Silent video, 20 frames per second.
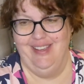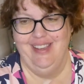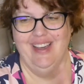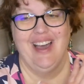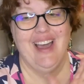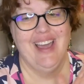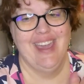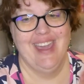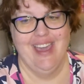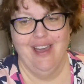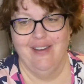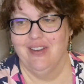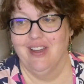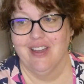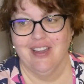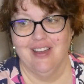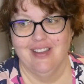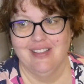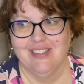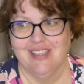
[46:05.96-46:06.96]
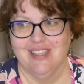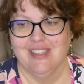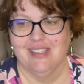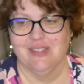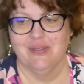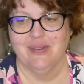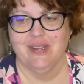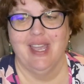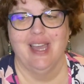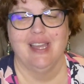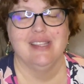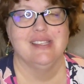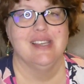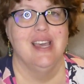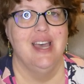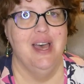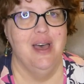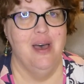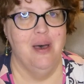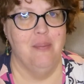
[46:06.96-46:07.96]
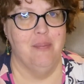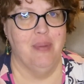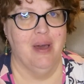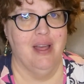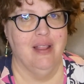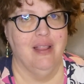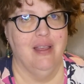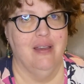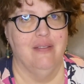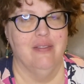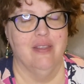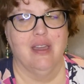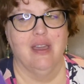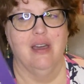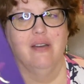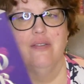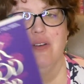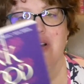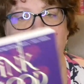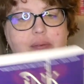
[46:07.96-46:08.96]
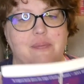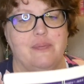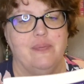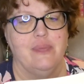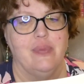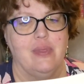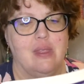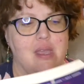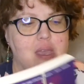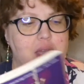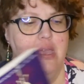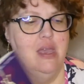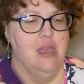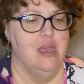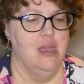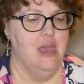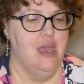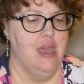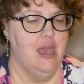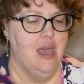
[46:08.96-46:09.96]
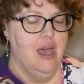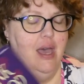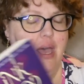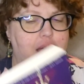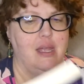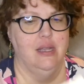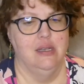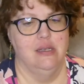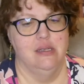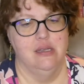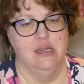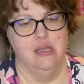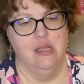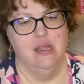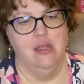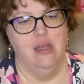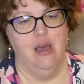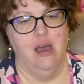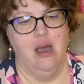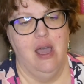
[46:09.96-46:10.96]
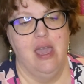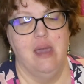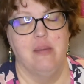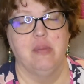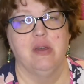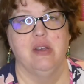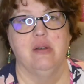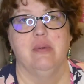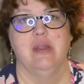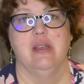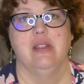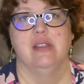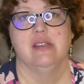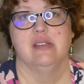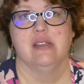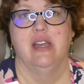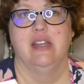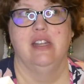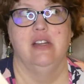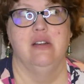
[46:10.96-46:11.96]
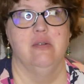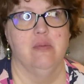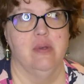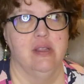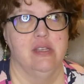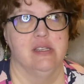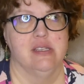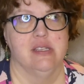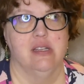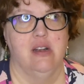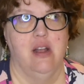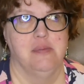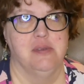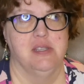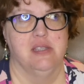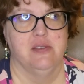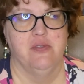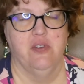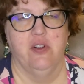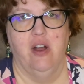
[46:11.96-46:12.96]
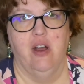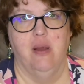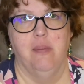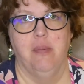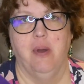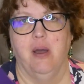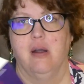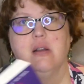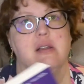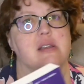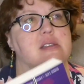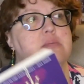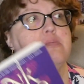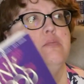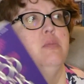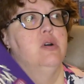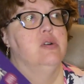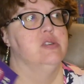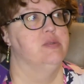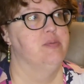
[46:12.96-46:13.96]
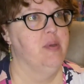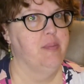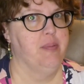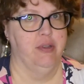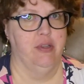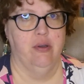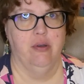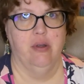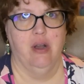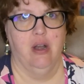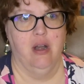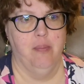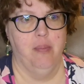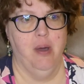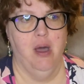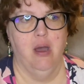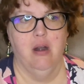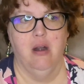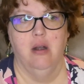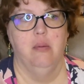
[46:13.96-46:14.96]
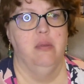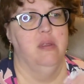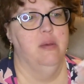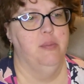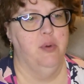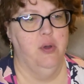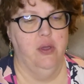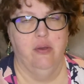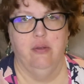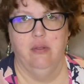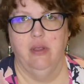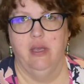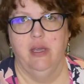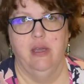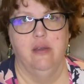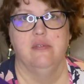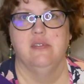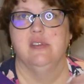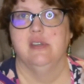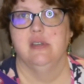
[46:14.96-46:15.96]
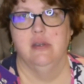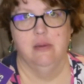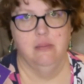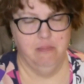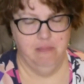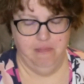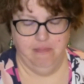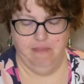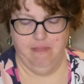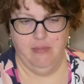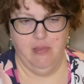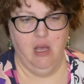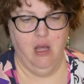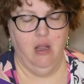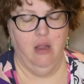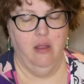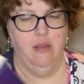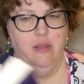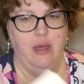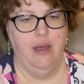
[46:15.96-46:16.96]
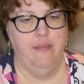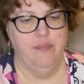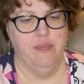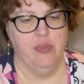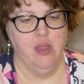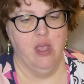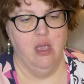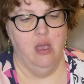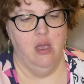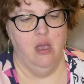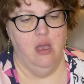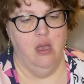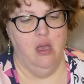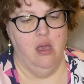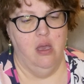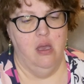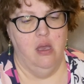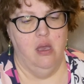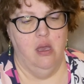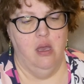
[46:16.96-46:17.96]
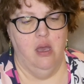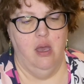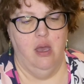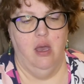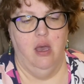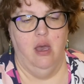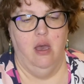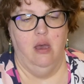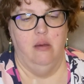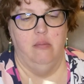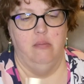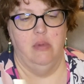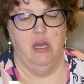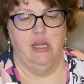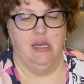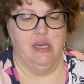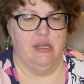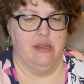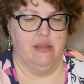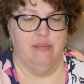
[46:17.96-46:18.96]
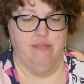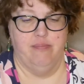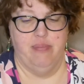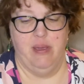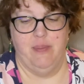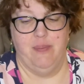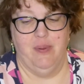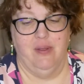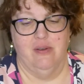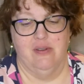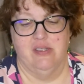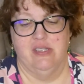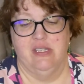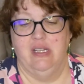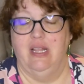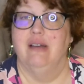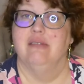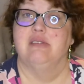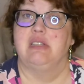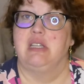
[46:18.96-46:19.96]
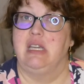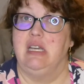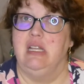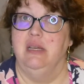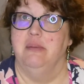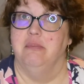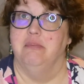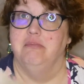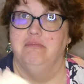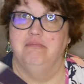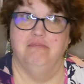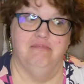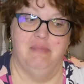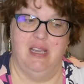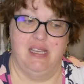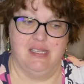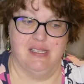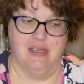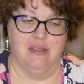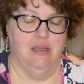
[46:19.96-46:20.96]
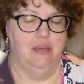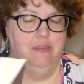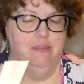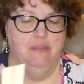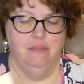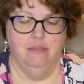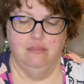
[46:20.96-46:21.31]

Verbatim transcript: I have not gotten to this one yet, but I love the cover. And I am going to read this. I didn't read the synopsis for Harry Potter because most people know Harry Potter, The Boy Who Lived, all of that. Um, and people are still out to kill him, basically.